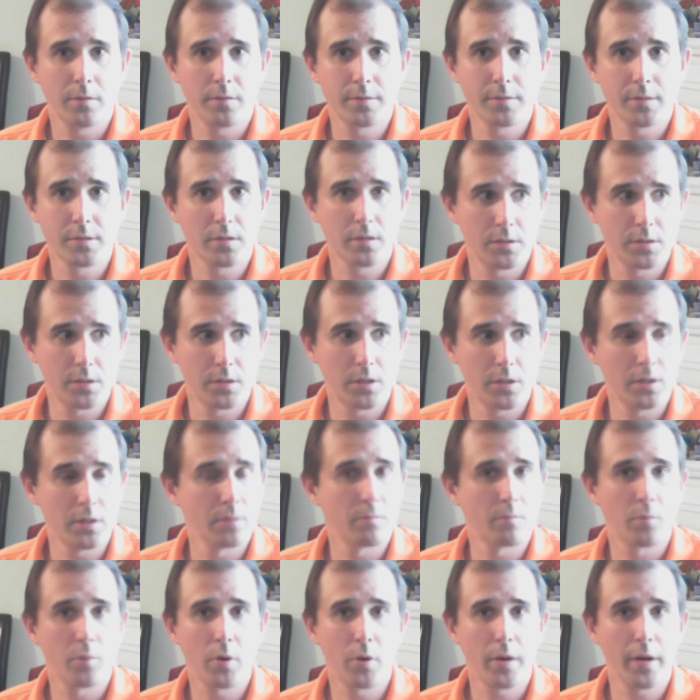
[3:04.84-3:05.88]
if a
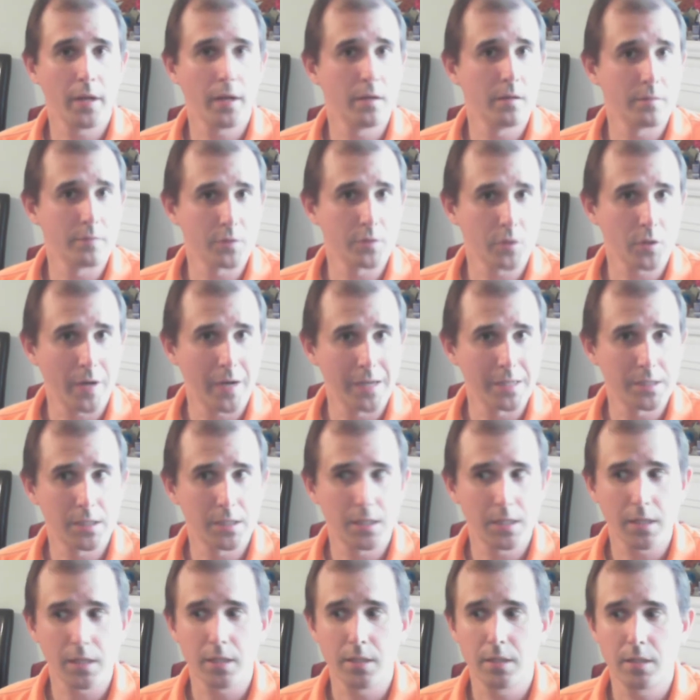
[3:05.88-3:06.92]
certain brand of scratch
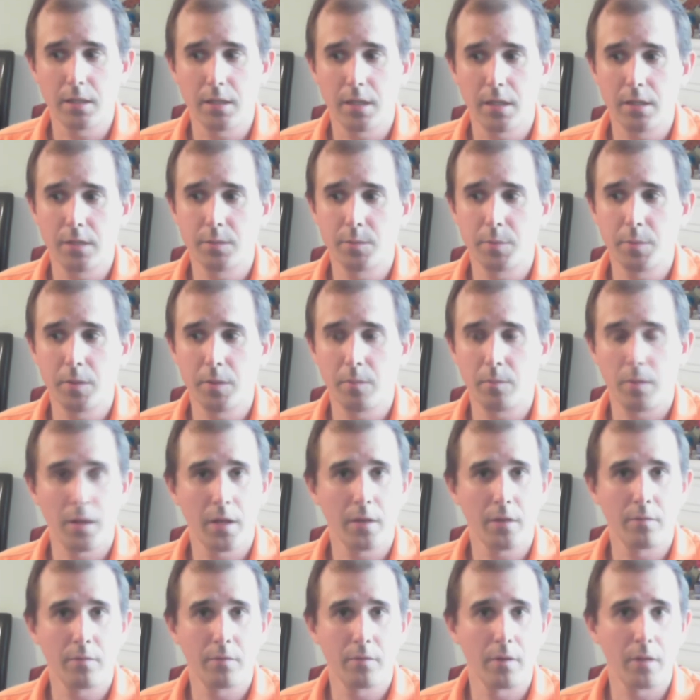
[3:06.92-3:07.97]
ticket has been
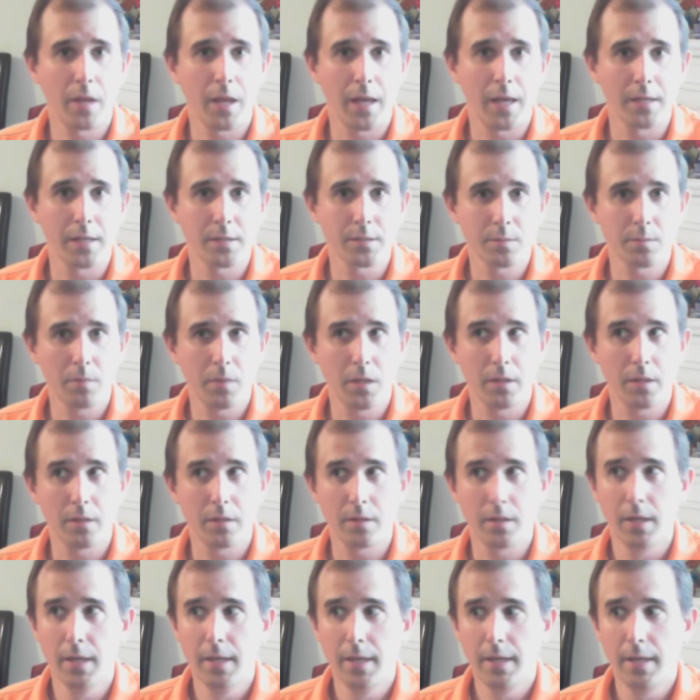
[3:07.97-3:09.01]
playing for the last
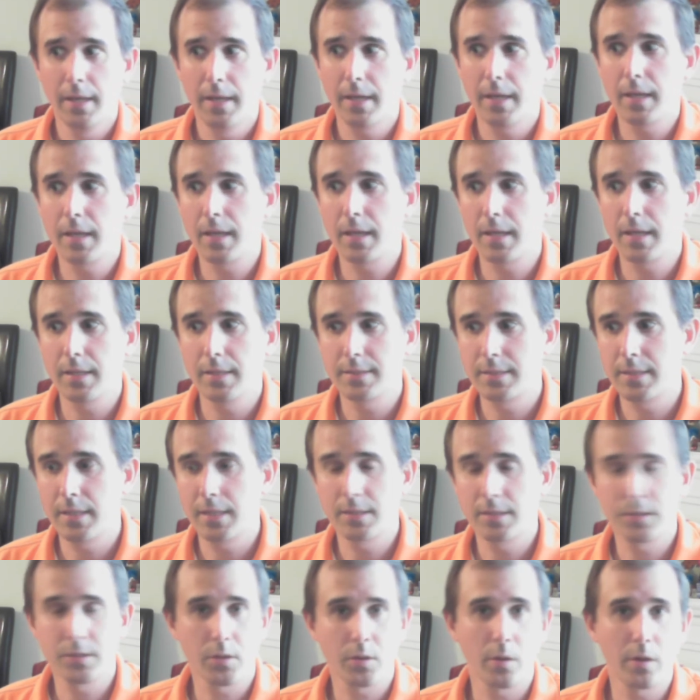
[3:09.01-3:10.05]
month, and let's say
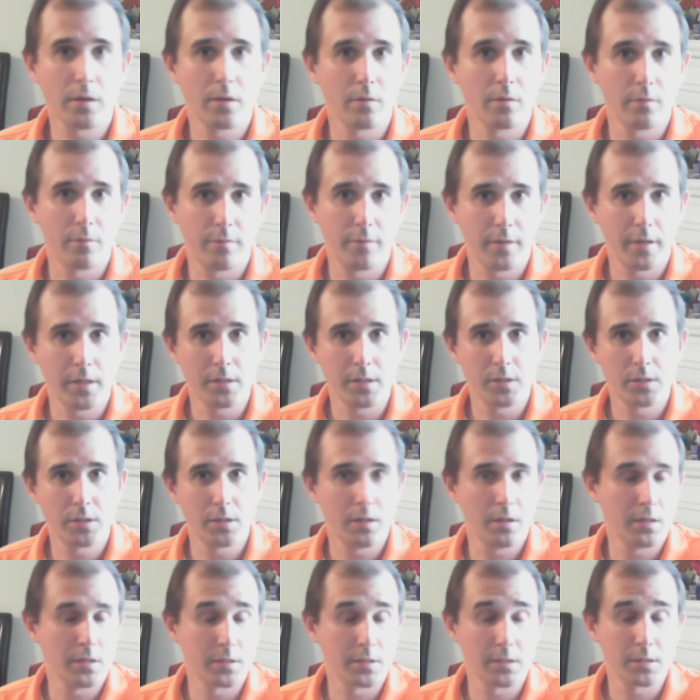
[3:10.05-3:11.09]
it's going to finish,
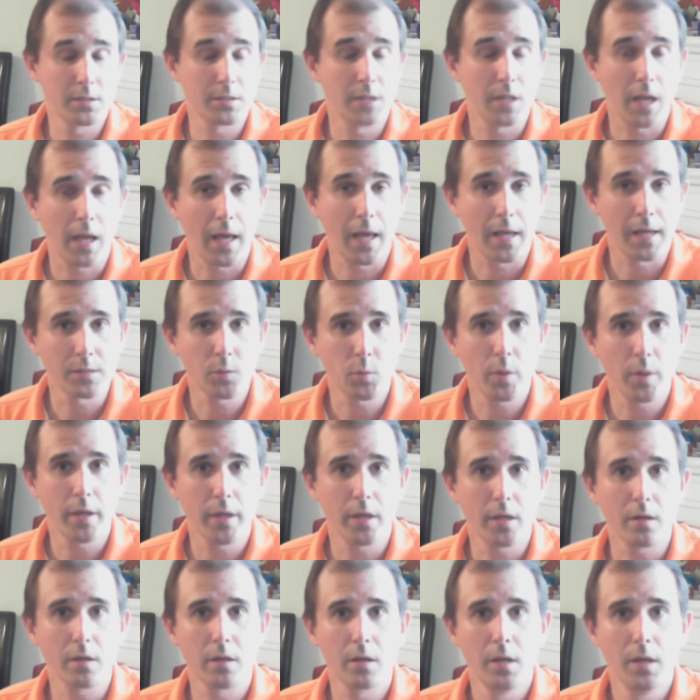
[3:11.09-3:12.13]
this is the last
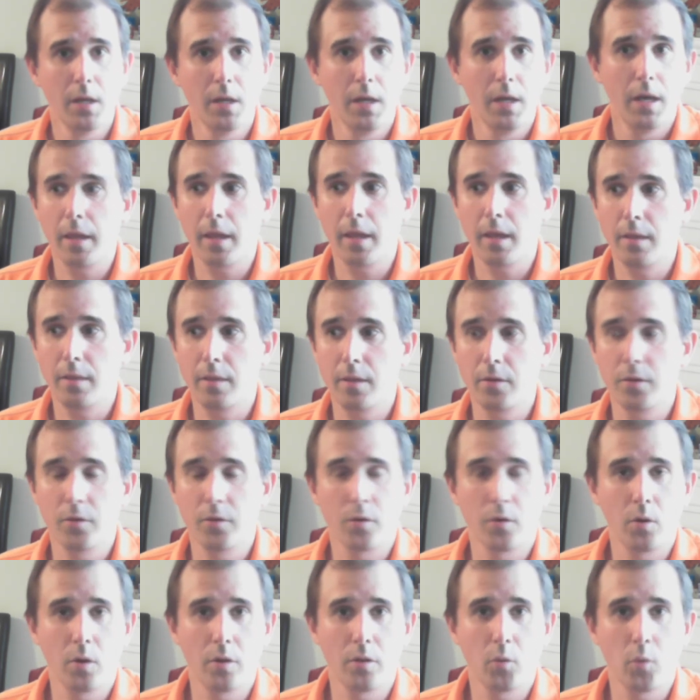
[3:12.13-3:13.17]
week, and then you
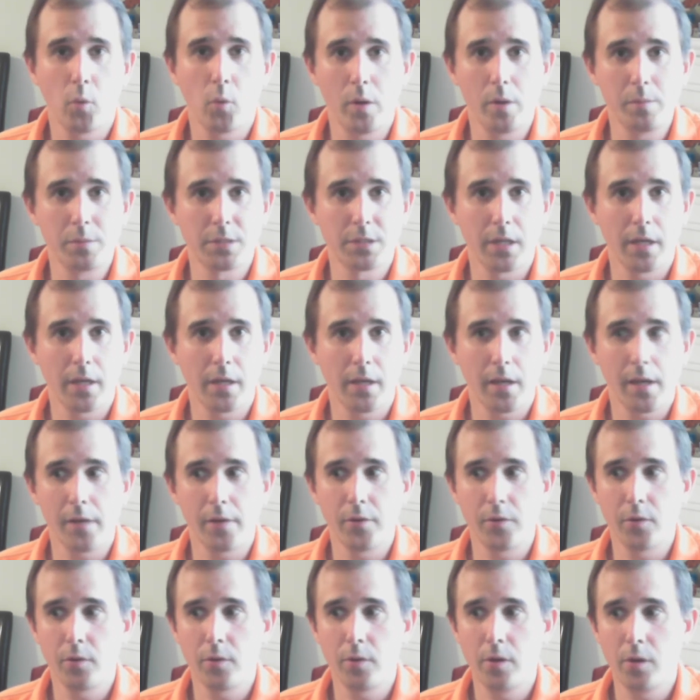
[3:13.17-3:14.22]
go on the website and
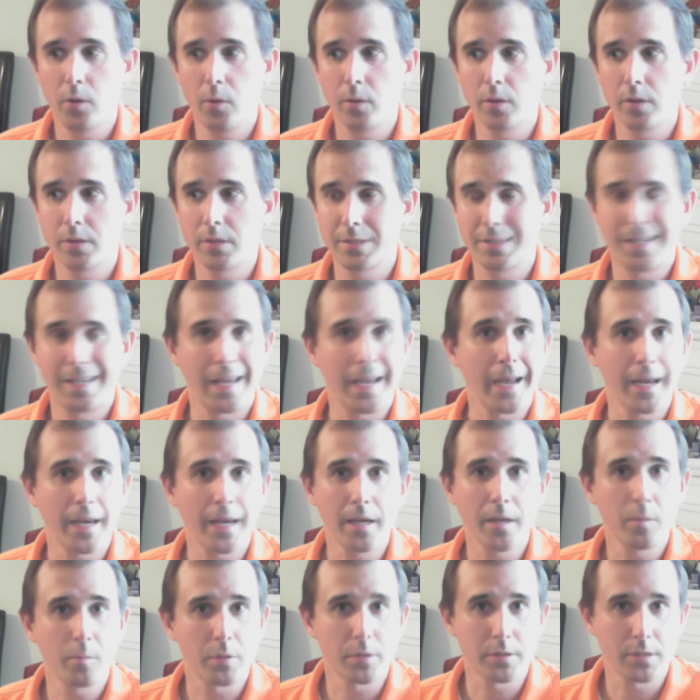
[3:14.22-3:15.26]
you notice
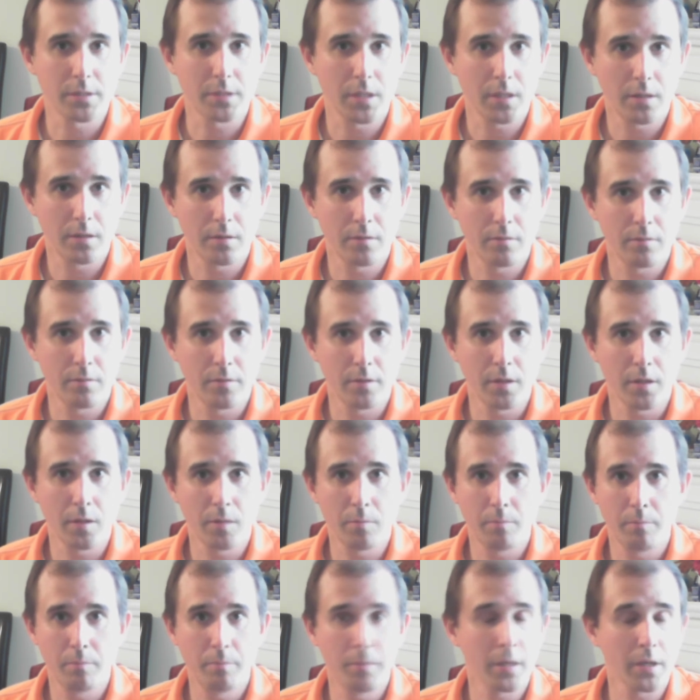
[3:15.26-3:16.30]
90% of the
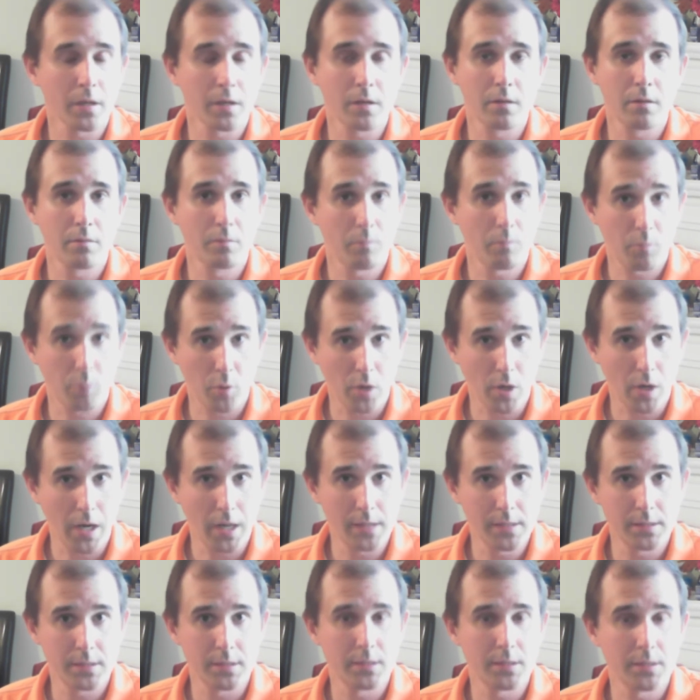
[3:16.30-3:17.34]
big
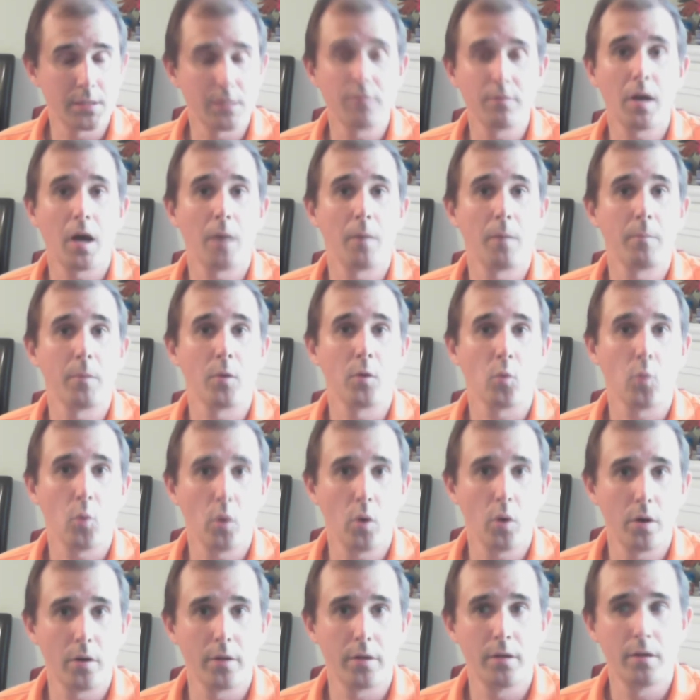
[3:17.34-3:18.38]
prizes have not been
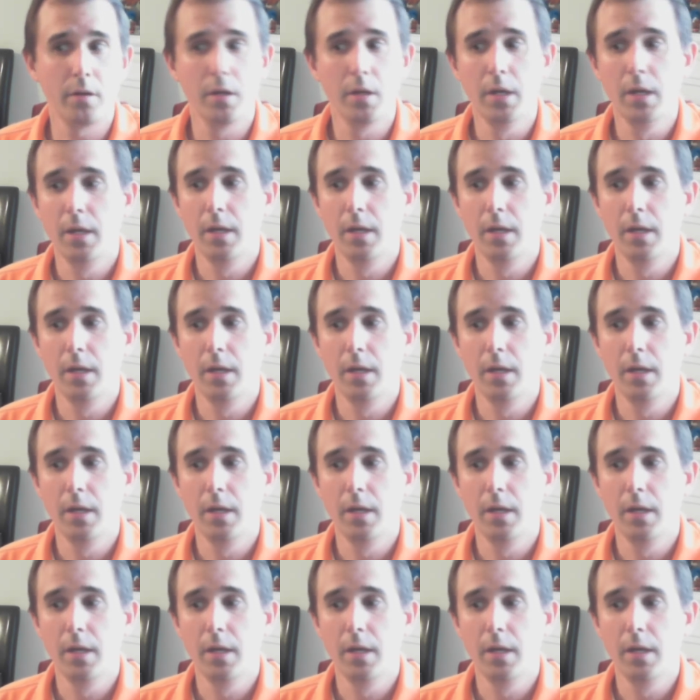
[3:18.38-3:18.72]
awarded,